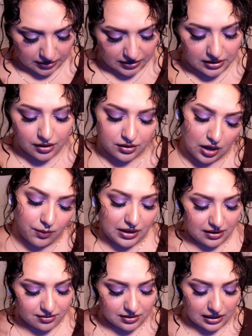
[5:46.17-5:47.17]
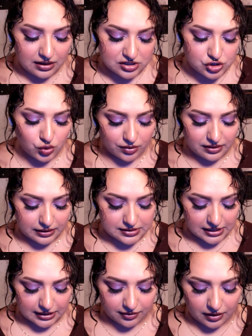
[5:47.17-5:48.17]
The, no, it is it is Juelz
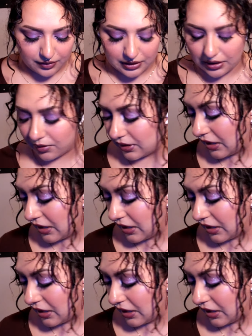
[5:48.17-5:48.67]
Santana. There we go.